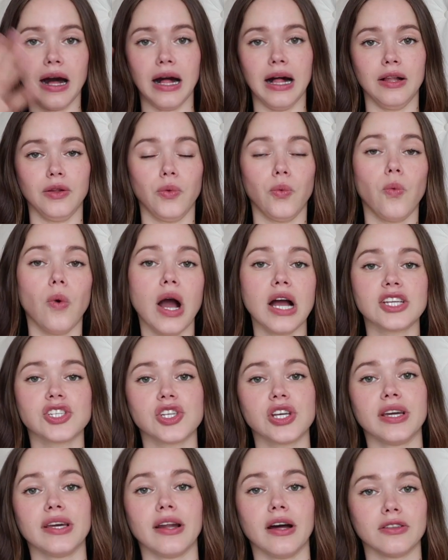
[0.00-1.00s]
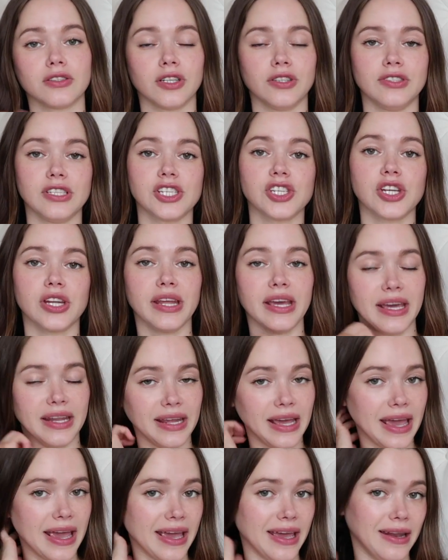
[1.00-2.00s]
I'll wash it, I'll condition
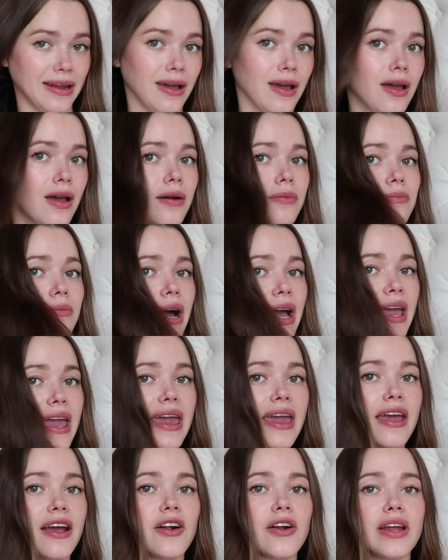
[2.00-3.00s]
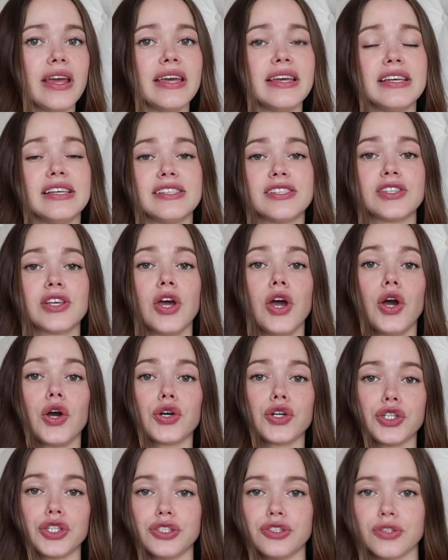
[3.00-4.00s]
it, and my hair is
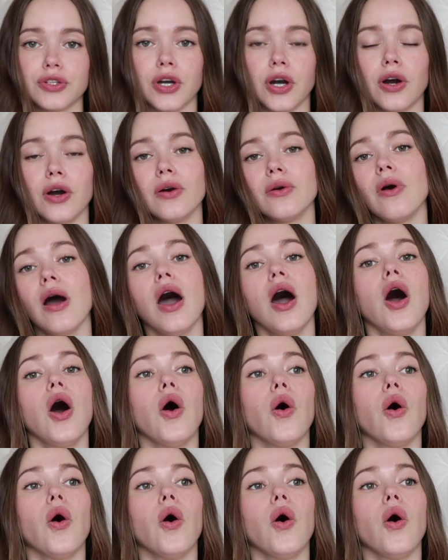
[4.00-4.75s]
good to go.